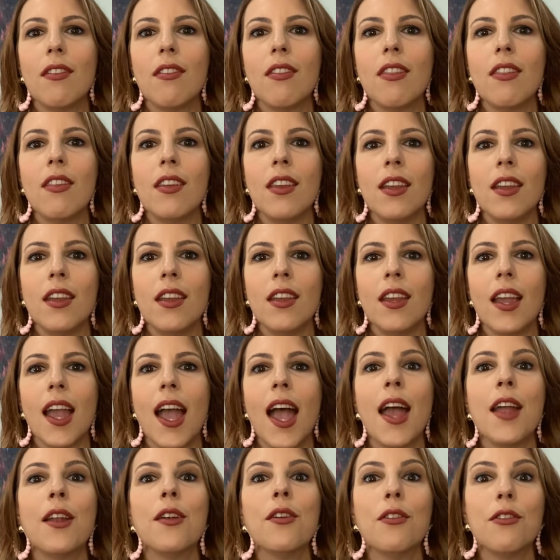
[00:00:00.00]
the
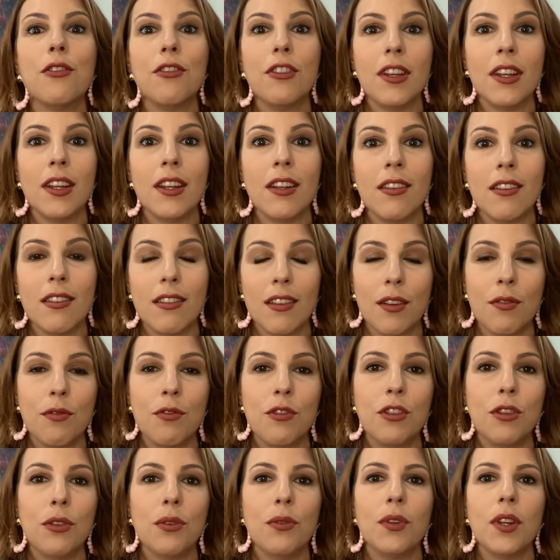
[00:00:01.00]
energies of
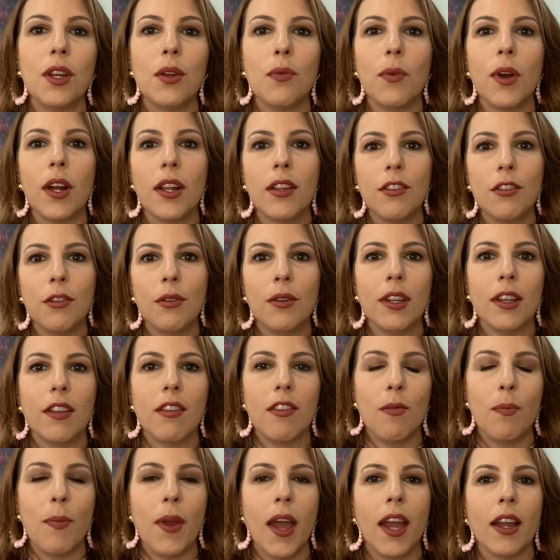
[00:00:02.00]
June and what to
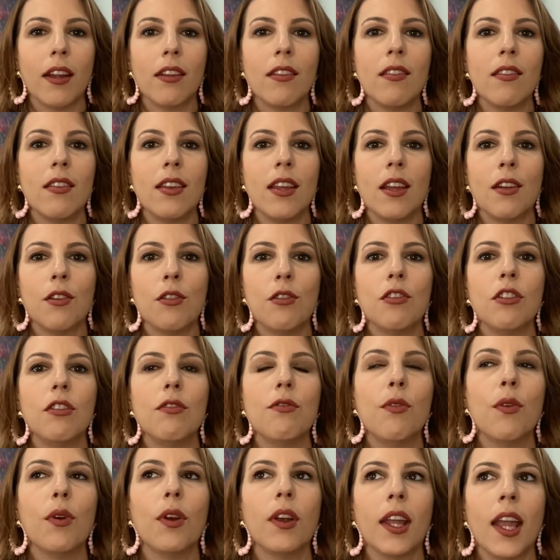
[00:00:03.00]
expect, the energy
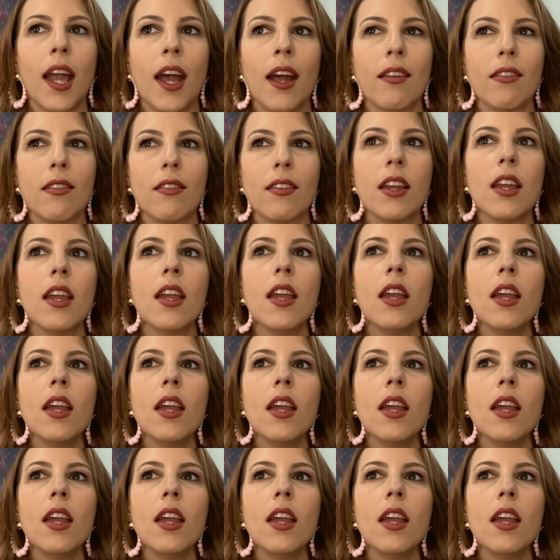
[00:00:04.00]
forecast,